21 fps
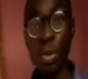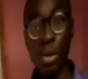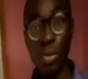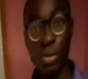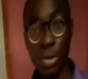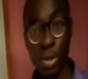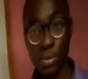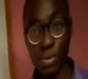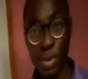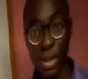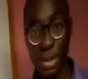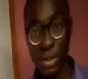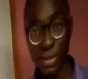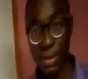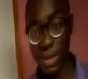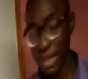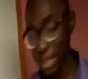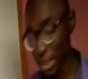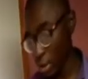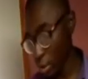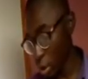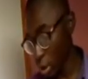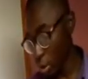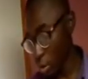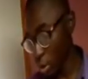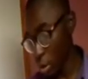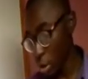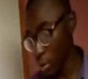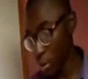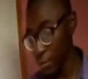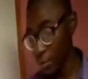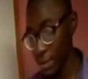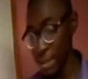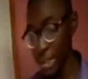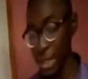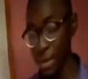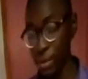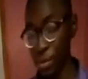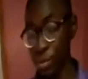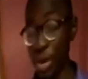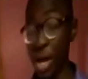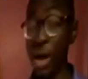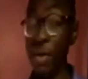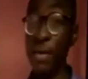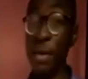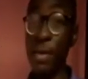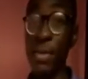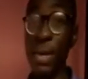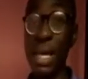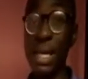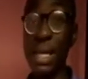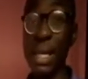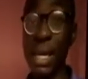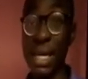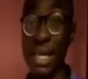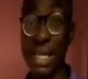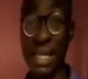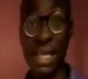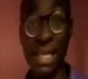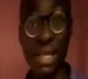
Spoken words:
subtract it, in the third column of this table, we have it as d